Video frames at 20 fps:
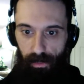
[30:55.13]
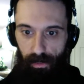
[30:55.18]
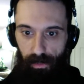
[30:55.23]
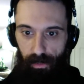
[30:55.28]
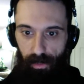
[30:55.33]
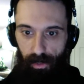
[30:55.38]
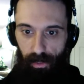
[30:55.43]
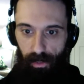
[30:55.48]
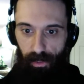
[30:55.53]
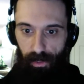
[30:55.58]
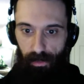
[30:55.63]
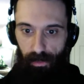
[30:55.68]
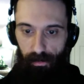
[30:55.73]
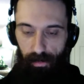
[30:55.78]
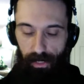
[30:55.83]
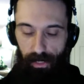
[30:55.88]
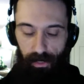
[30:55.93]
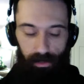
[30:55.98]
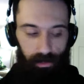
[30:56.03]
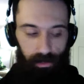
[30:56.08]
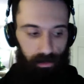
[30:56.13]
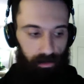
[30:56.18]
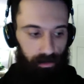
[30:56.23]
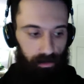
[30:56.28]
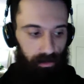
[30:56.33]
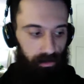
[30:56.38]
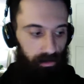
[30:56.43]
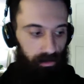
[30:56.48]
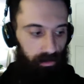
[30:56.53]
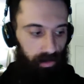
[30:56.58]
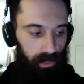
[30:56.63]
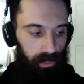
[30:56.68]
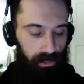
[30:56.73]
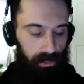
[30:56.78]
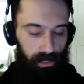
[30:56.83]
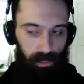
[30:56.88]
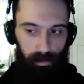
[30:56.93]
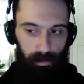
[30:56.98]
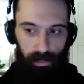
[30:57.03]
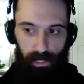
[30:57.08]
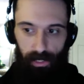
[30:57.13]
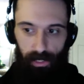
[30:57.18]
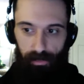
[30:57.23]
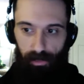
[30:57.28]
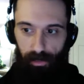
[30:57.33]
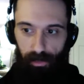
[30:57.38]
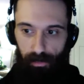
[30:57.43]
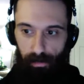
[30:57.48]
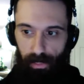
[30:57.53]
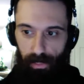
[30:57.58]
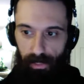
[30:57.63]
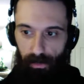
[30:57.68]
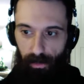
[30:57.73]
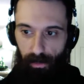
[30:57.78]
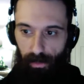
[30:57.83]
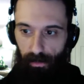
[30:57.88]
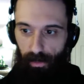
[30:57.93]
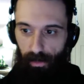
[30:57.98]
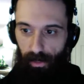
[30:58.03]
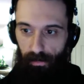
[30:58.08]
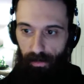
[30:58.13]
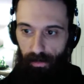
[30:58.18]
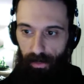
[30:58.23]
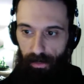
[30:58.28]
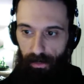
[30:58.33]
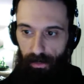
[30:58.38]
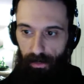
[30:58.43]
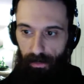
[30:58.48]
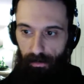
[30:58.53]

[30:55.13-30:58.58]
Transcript: Either you fine gentlemen have a pick you want to throw out first?